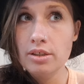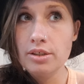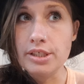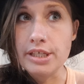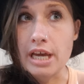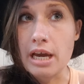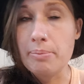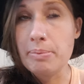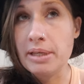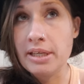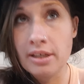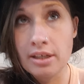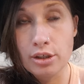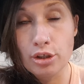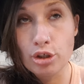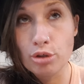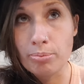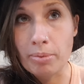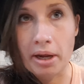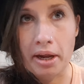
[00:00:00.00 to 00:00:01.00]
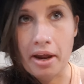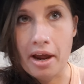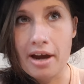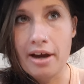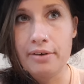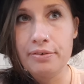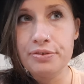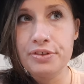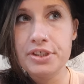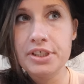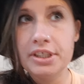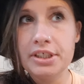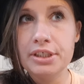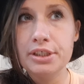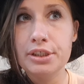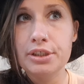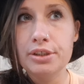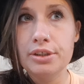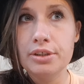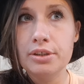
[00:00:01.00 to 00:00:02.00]
I mean, you might have
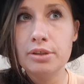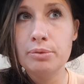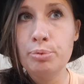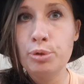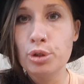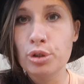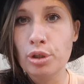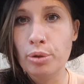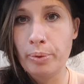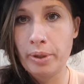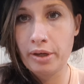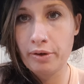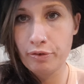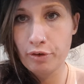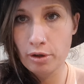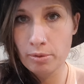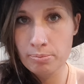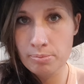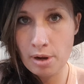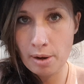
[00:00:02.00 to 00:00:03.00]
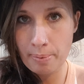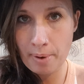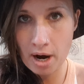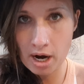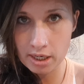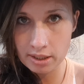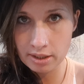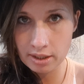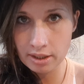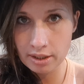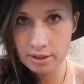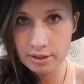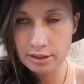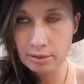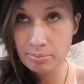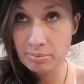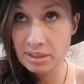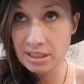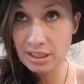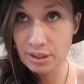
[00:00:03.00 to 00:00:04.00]
to pull away from a partner or
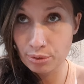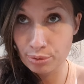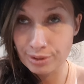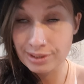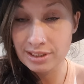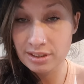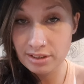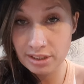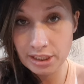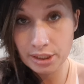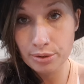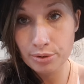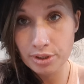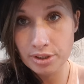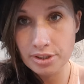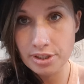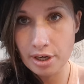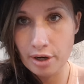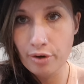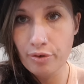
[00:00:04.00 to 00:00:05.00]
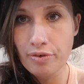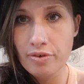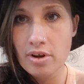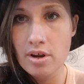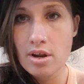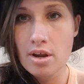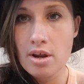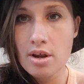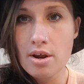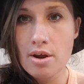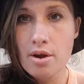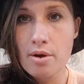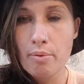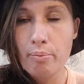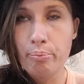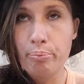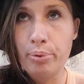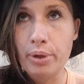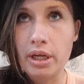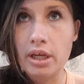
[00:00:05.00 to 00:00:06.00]
something in order to heal yourself,
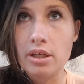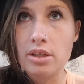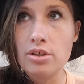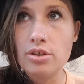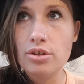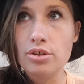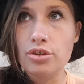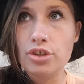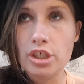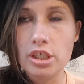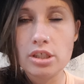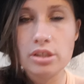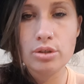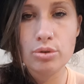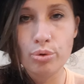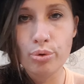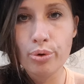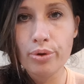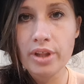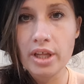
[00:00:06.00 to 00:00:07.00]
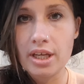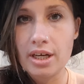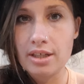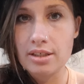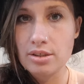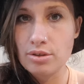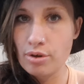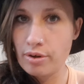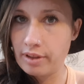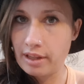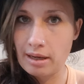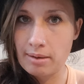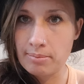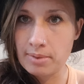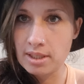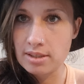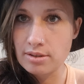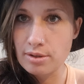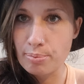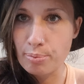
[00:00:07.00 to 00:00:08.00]
but just know that it's not them
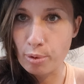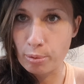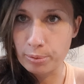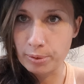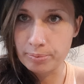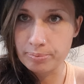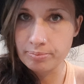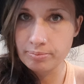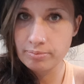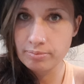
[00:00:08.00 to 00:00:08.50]
that's the problem,